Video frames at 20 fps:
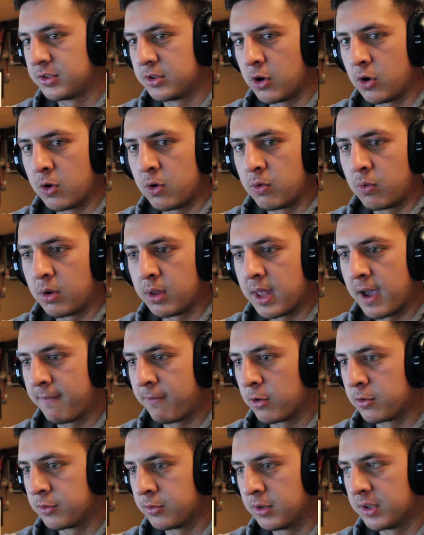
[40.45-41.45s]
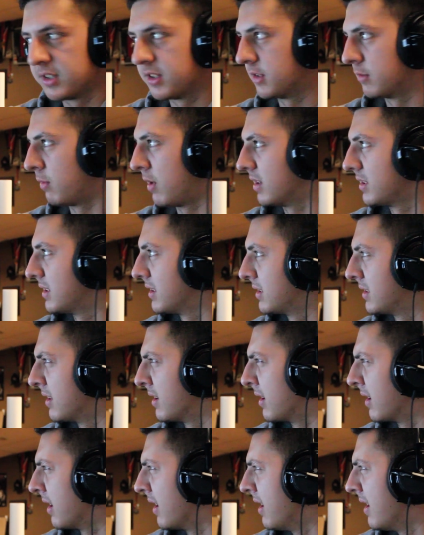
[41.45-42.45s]
So without further ado, let's just watch this
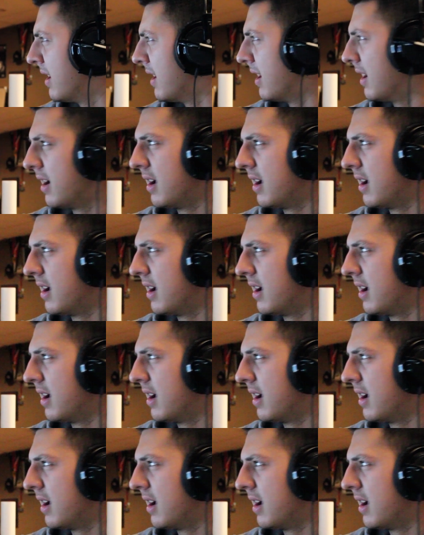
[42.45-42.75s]
thing.